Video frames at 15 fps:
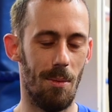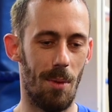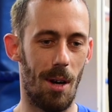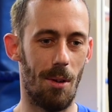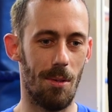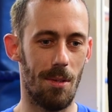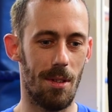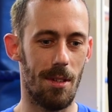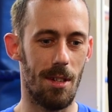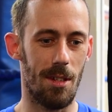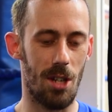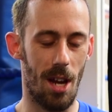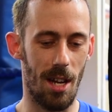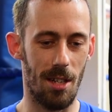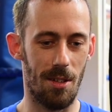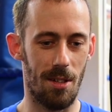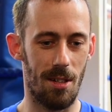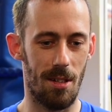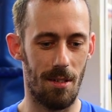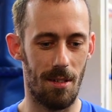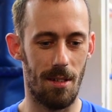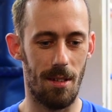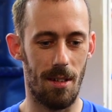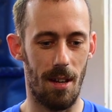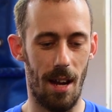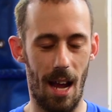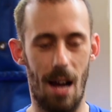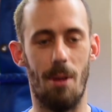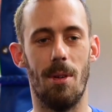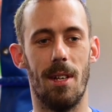Well, the change
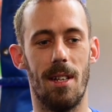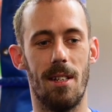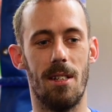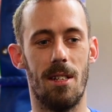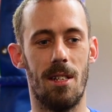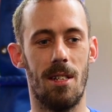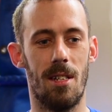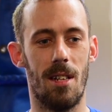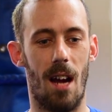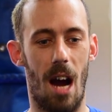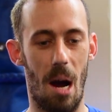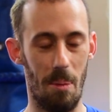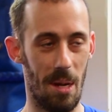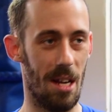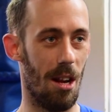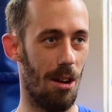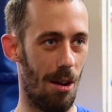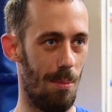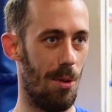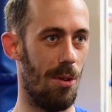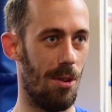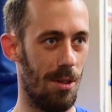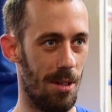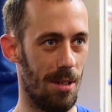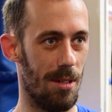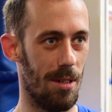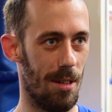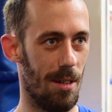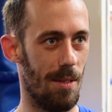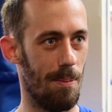now is I'm eating a lot more.
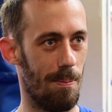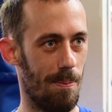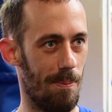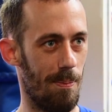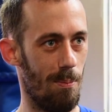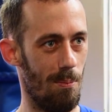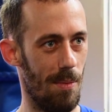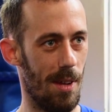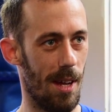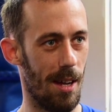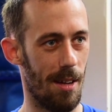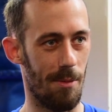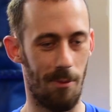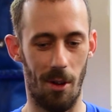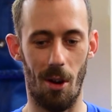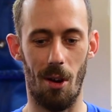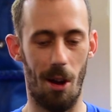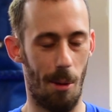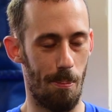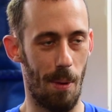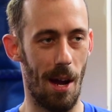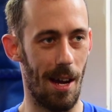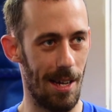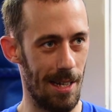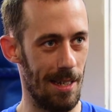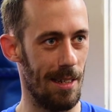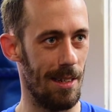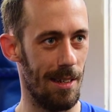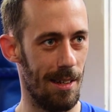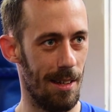Feel a lot better,
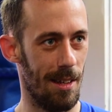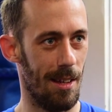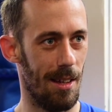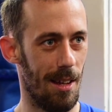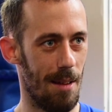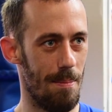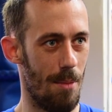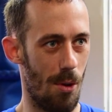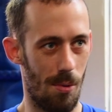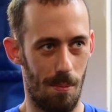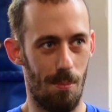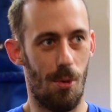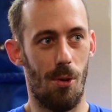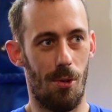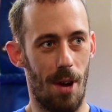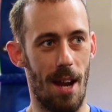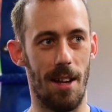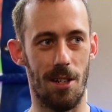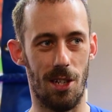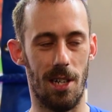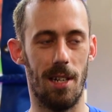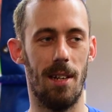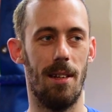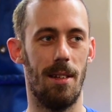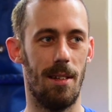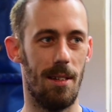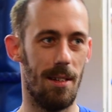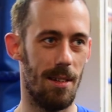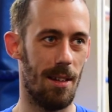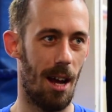more energy.
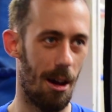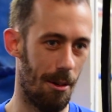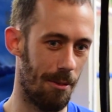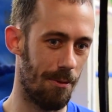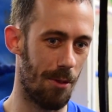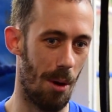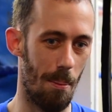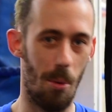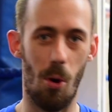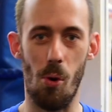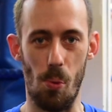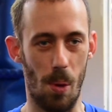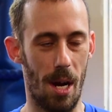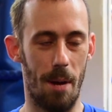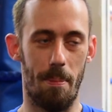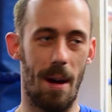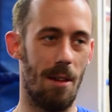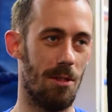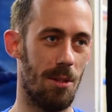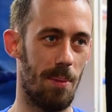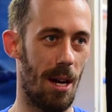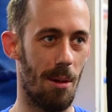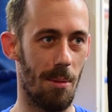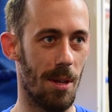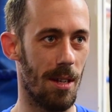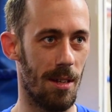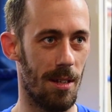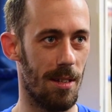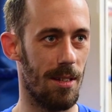I've got more whereabouts about me.